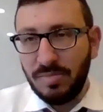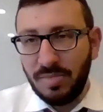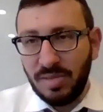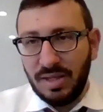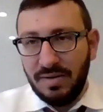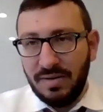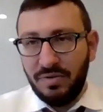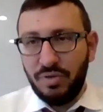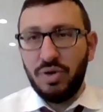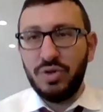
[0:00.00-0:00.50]
Of
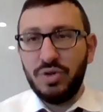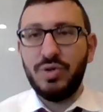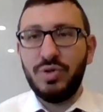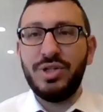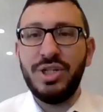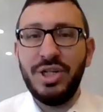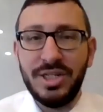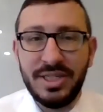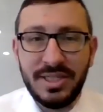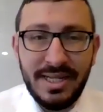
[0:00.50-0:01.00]
course, Rosh
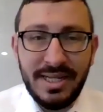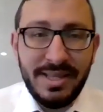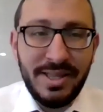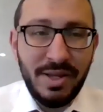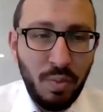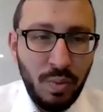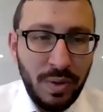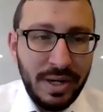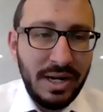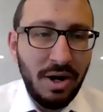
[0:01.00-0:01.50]
Hashanah is the day that
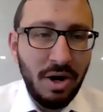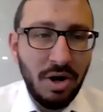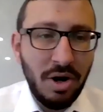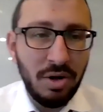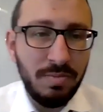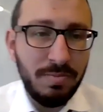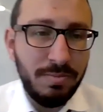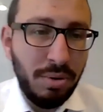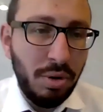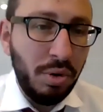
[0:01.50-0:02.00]
we are
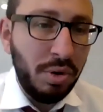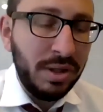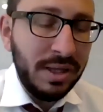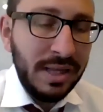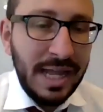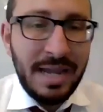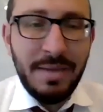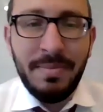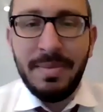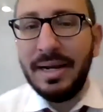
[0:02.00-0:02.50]

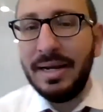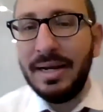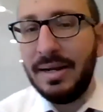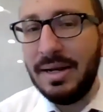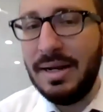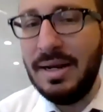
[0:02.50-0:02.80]
proclaiming